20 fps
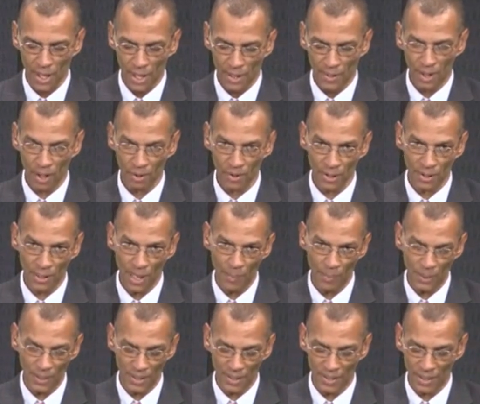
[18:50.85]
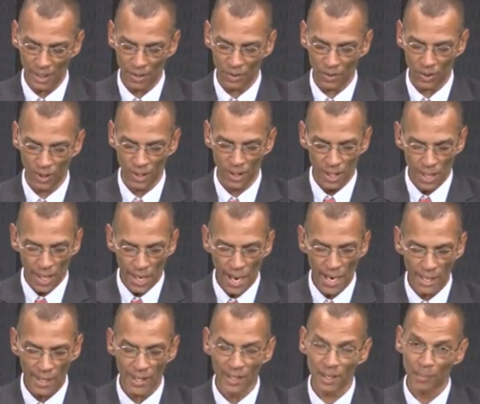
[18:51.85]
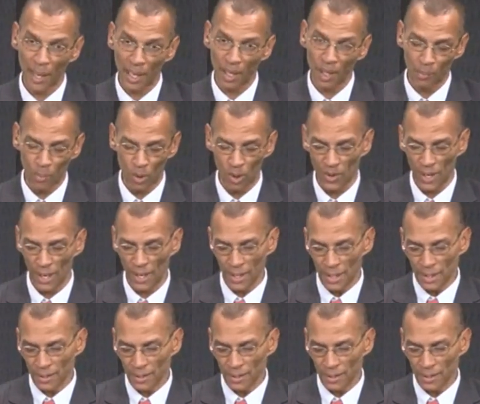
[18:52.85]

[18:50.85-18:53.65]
Delta's company secretary, Alex Makamure,